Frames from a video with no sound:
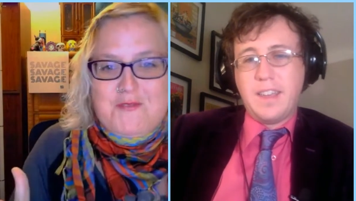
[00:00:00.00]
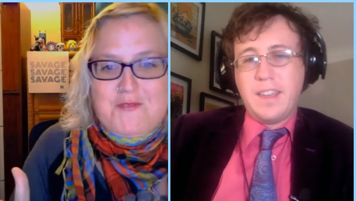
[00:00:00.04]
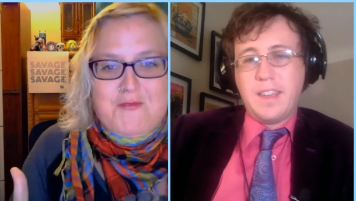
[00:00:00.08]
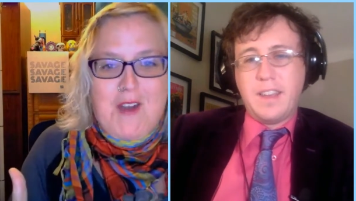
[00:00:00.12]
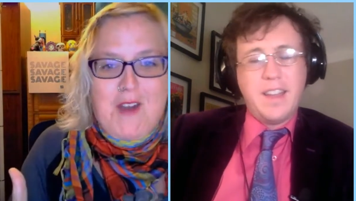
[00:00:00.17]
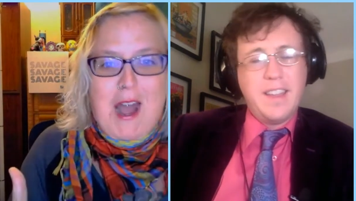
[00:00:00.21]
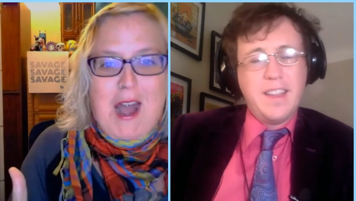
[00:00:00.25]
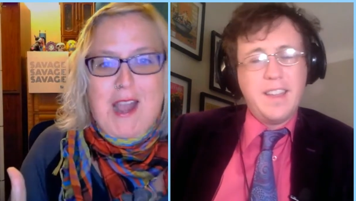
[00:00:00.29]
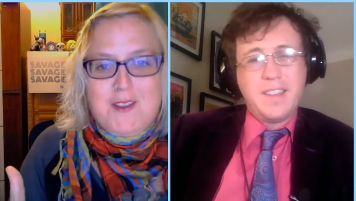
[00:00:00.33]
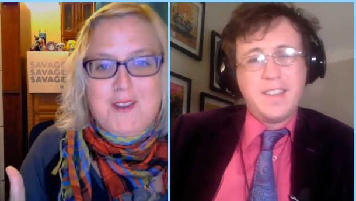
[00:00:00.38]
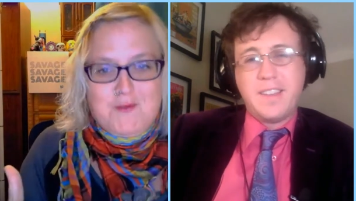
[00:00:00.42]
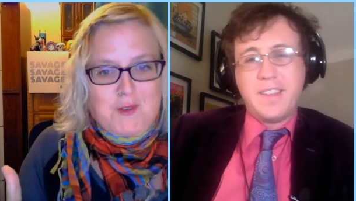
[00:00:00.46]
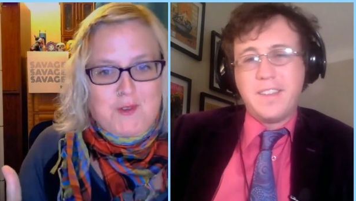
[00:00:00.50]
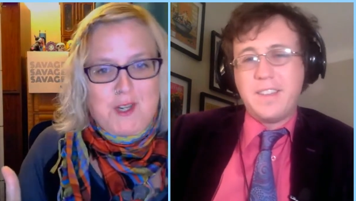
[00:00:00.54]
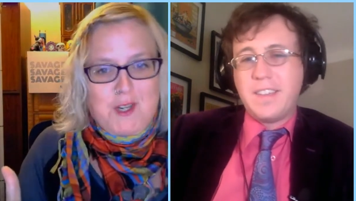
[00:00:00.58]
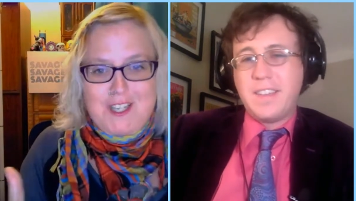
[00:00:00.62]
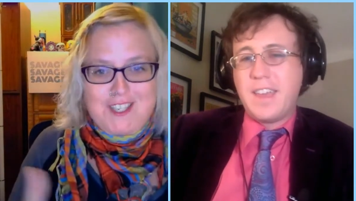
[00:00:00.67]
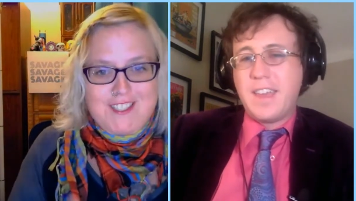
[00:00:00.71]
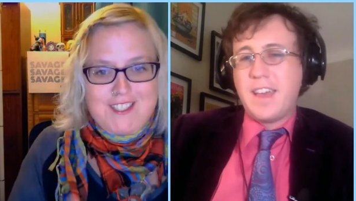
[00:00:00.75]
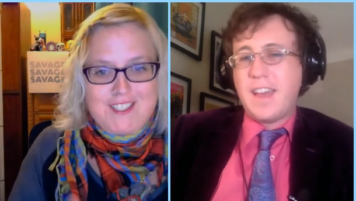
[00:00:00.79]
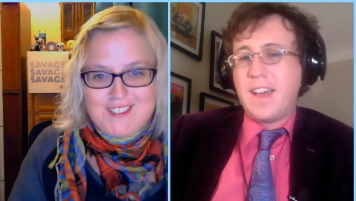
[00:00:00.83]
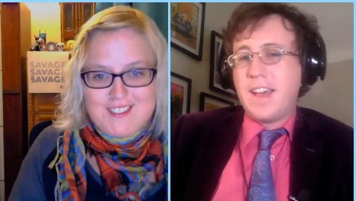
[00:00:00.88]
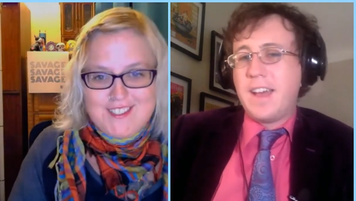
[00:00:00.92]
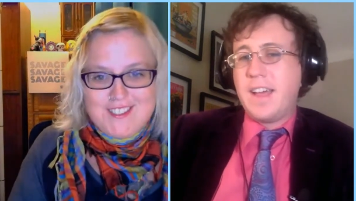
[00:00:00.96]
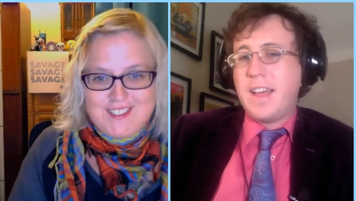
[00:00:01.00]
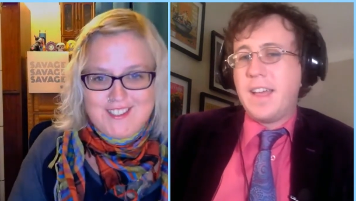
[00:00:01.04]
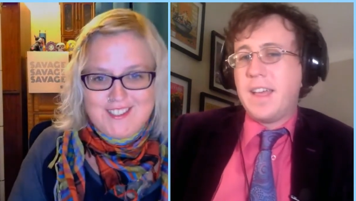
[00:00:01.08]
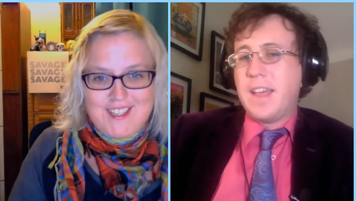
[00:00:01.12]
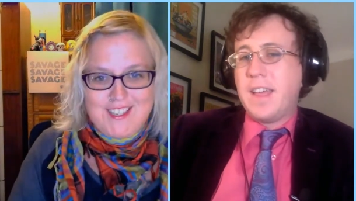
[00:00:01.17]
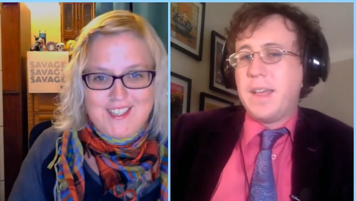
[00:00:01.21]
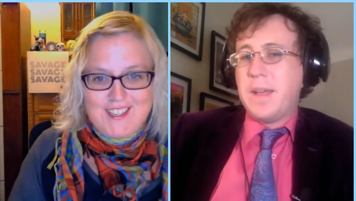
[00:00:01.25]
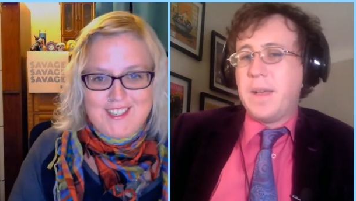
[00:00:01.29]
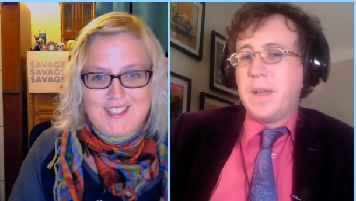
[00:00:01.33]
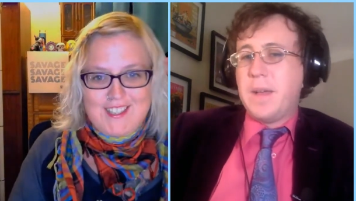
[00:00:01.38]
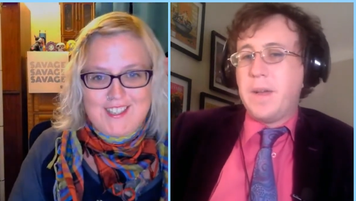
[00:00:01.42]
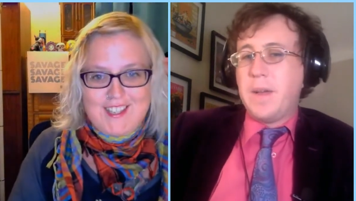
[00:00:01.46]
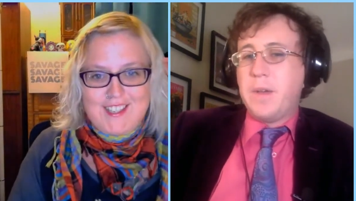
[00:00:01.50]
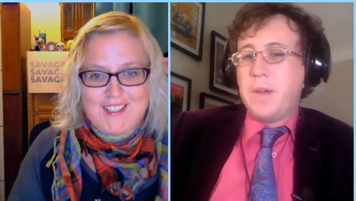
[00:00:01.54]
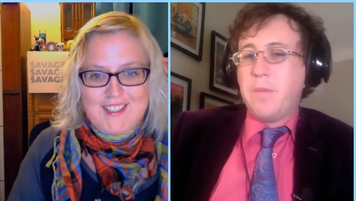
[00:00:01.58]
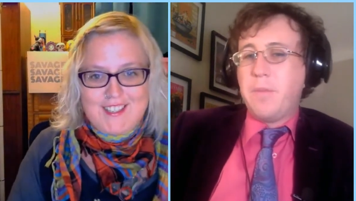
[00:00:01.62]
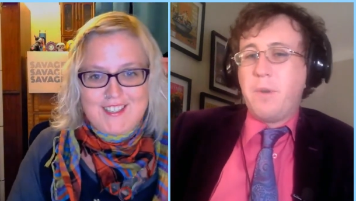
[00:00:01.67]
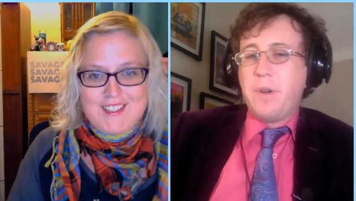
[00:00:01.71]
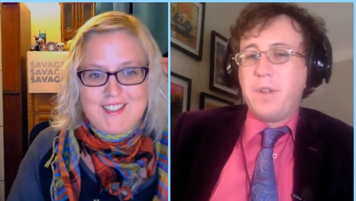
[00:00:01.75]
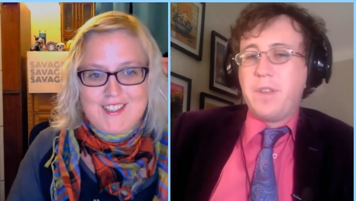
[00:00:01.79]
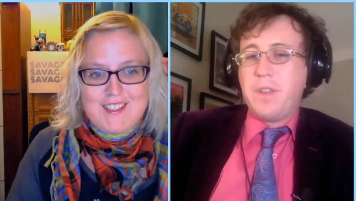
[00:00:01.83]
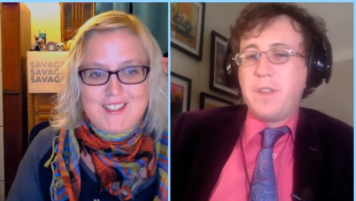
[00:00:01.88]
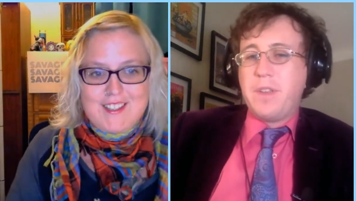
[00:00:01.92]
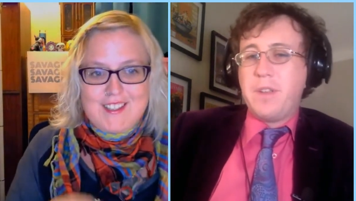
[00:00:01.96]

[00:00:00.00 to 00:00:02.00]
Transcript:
Speaker 1: I, I don't know. Yeah. Well, you know,